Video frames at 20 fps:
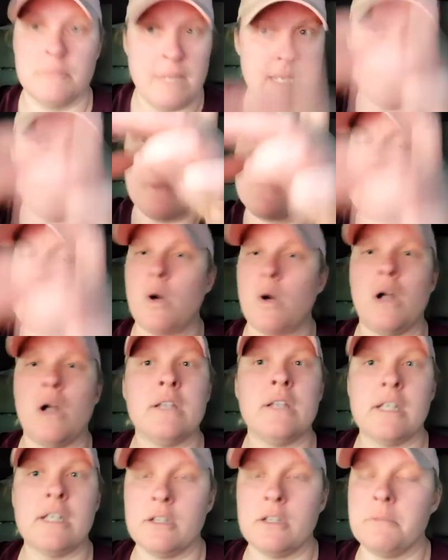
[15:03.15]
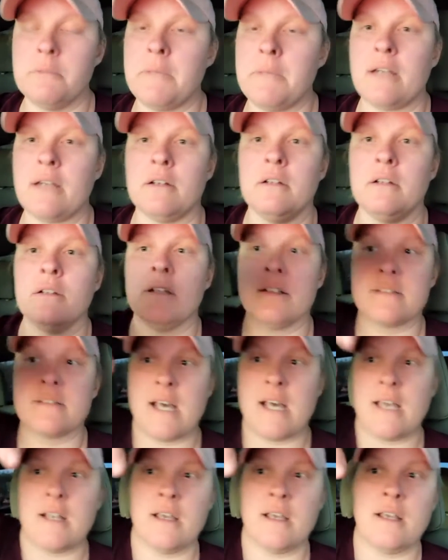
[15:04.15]
made of quality good metal. It's
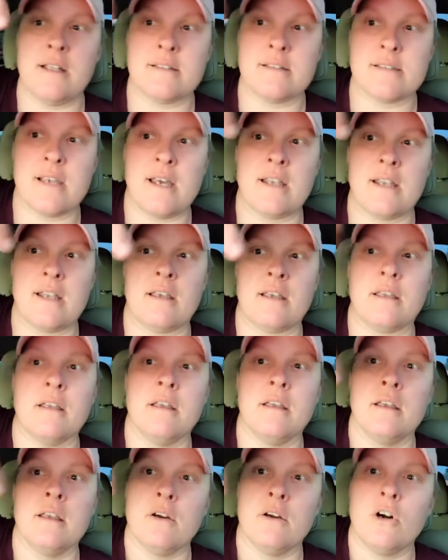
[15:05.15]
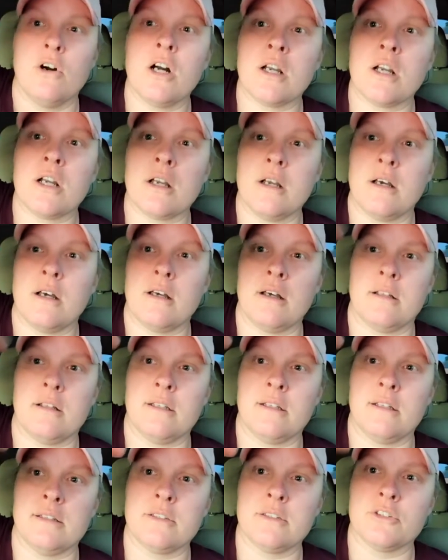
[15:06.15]
got a it's got a hook, a,
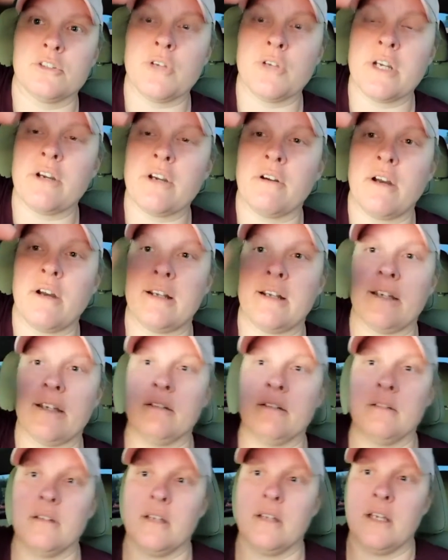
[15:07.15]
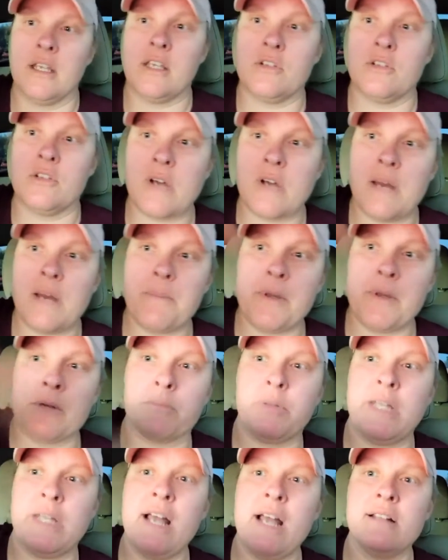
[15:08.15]
a little trigger on it. You drop your
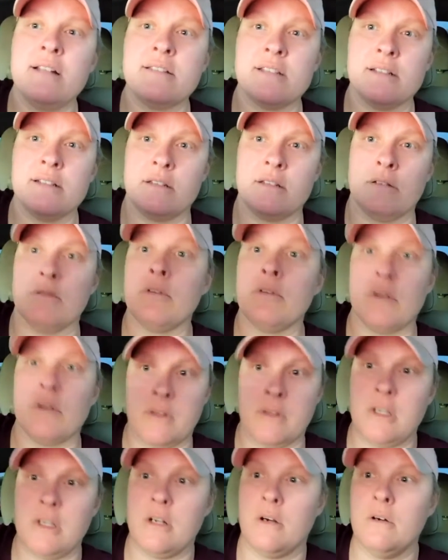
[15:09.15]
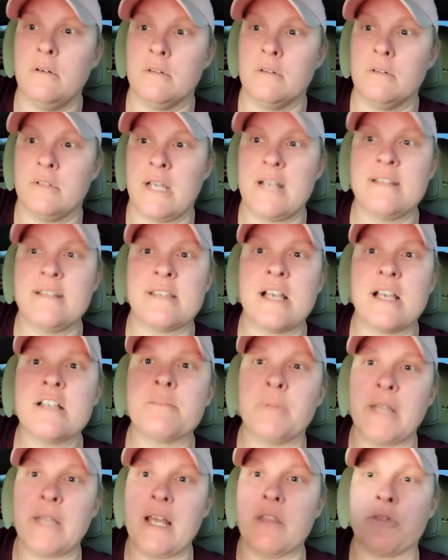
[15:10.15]
plant, uh, you know, nice size
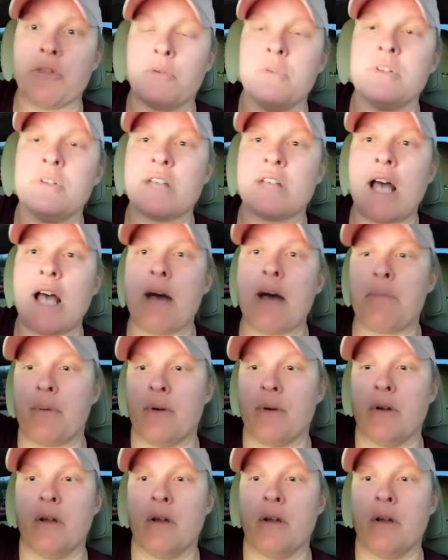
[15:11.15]
plant through the top.